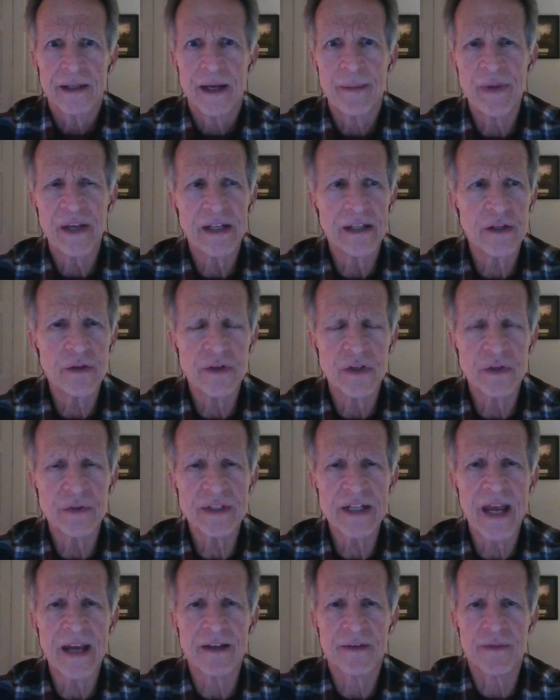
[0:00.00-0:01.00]
I mean, you, you
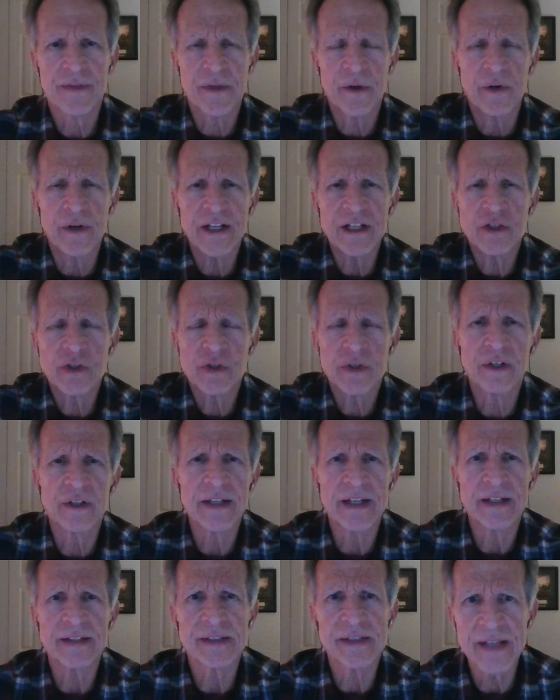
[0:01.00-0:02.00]
take 30
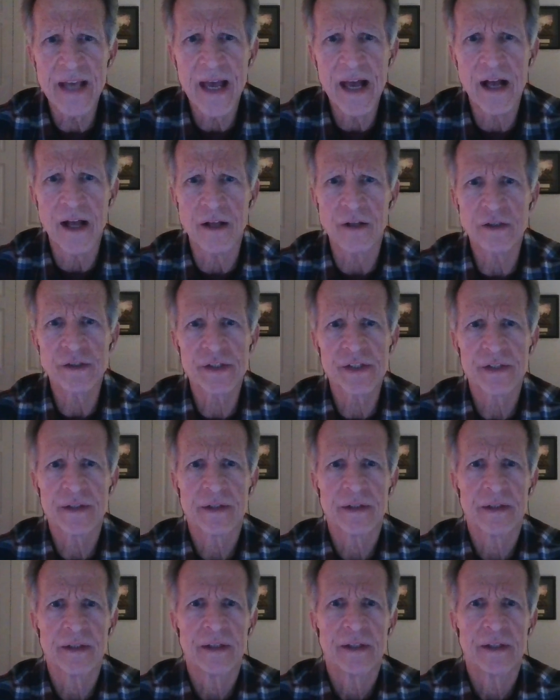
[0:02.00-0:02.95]
trillion cells,